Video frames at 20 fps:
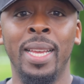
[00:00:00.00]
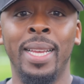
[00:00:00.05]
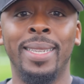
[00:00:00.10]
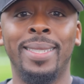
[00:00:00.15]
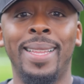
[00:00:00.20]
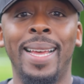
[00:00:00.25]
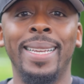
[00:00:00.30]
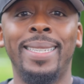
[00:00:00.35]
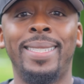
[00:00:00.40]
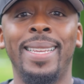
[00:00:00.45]

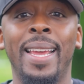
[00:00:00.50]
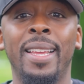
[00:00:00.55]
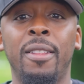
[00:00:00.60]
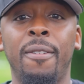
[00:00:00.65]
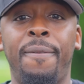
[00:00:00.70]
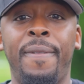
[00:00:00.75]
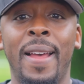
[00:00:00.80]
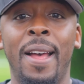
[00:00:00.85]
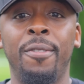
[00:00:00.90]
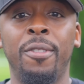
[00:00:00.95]
is like saying the
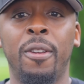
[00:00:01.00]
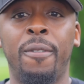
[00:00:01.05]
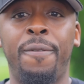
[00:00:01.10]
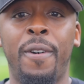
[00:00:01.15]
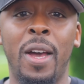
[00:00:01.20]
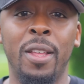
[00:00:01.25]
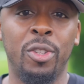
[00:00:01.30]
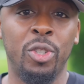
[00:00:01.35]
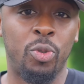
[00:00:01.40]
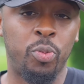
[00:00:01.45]
founding
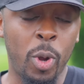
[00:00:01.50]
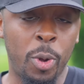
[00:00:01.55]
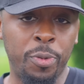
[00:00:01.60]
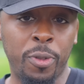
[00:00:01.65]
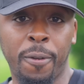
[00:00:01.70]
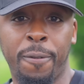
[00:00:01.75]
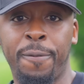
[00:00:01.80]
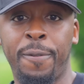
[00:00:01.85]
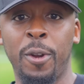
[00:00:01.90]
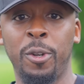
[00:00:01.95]
fathers wrote
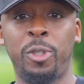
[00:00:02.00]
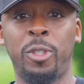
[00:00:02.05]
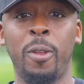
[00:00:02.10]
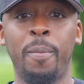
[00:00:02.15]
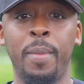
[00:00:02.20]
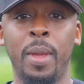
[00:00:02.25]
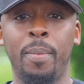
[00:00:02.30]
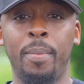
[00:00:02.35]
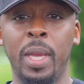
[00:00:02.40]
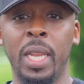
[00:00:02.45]
the First
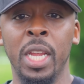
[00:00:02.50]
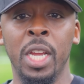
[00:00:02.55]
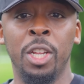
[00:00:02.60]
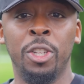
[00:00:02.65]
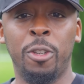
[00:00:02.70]
Amendment